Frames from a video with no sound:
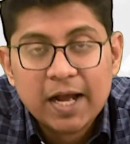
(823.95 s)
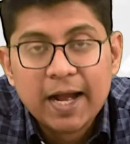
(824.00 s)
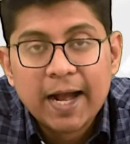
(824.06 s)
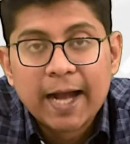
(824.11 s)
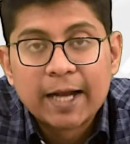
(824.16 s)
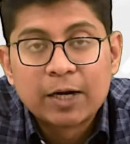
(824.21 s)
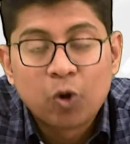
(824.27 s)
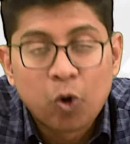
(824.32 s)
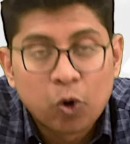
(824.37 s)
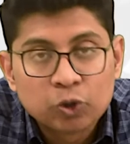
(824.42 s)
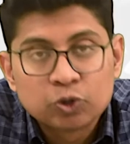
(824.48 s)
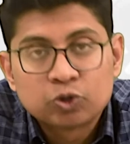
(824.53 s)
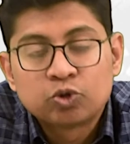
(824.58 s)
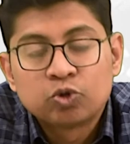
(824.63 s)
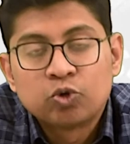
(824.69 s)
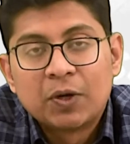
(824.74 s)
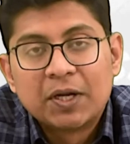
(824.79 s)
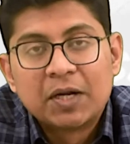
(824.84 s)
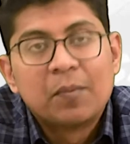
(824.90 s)
and
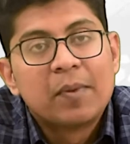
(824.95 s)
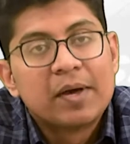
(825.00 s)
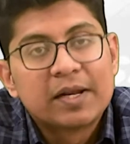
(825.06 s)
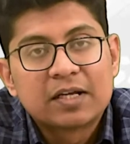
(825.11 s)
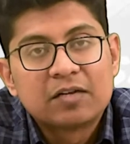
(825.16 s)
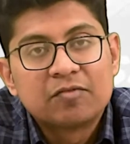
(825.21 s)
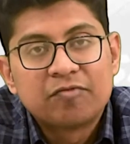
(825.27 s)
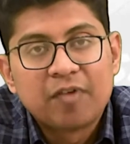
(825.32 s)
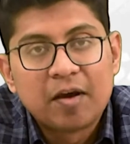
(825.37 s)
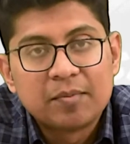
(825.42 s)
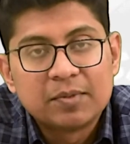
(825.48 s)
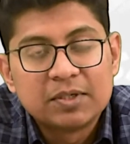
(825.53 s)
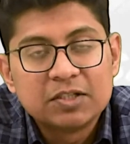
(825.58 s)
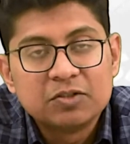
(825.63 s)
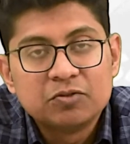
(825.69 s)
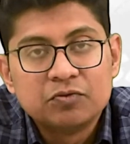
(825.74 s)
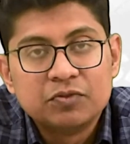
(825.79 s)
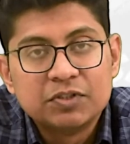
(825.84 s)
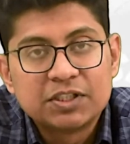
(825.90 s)
also an American
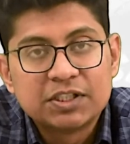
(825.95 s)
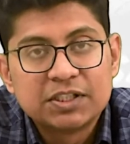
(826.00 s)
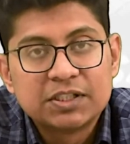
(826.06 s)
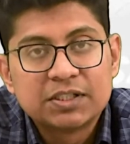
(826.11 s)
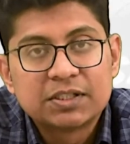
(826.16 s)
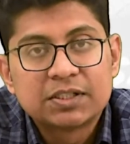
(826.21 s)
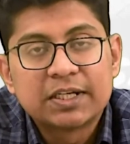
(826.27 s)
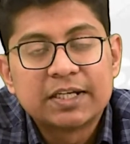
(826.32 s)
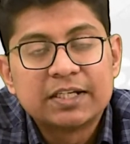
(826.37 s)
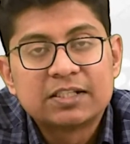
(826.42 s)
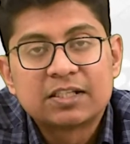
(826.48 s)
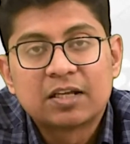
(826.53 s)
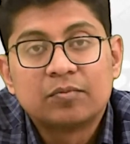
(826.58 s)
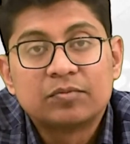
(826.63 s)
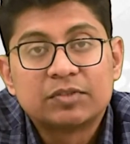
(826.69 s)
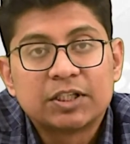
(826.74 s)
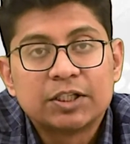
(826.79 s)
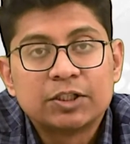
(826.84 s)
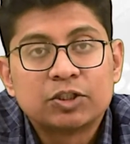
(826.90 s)
family which is in
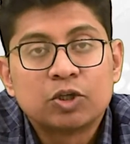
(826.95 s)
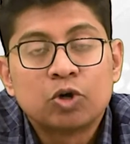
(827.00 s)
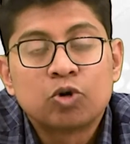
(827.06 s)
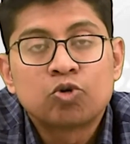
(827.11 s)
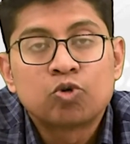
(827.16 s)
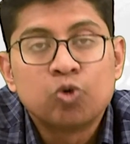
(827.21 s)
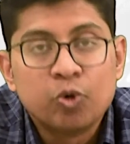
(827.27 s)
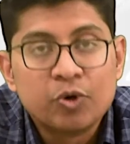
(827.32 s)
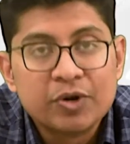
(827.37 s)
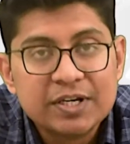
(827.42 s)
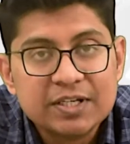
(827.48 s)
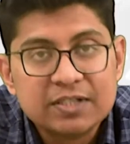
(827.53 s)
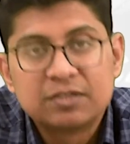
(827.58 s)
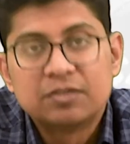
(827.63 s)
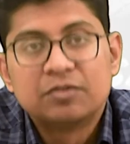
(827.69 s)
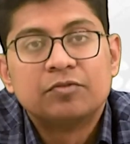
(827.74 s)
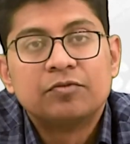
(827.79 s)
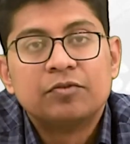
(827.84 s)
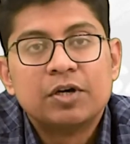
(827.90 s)
some sense a
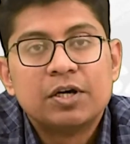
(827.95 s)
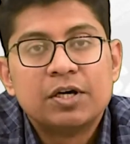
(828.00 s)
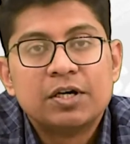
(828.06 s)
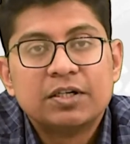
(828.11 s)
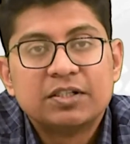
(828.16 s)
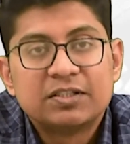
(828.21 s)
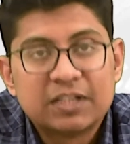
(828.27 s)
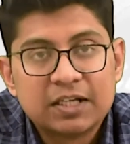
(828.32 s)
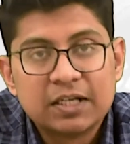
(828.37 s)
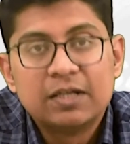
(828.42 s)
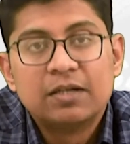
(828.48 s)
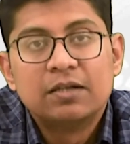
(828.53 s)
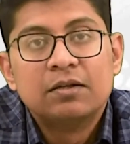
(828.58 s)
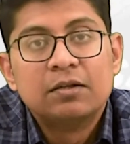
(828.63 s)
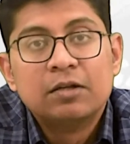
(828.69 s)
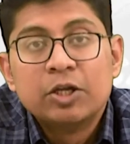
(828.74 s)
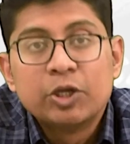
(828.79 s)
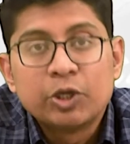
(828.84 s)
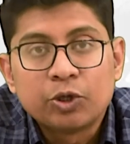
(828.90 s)
cohesive
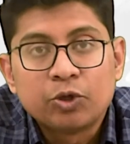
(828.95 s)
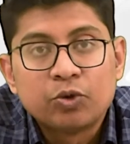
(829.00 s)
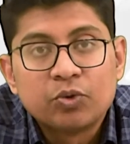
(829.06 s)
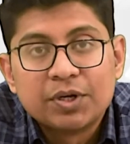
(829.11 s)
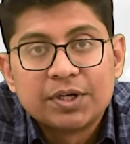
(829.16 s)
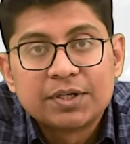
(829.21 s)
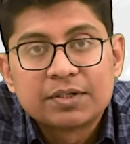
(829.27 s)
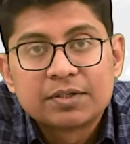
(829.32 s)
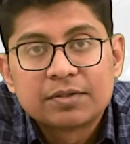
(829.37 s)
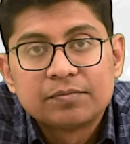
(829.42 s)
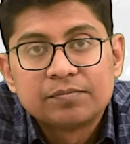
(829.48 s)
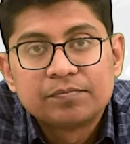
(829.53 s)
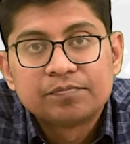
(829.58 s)
single unit.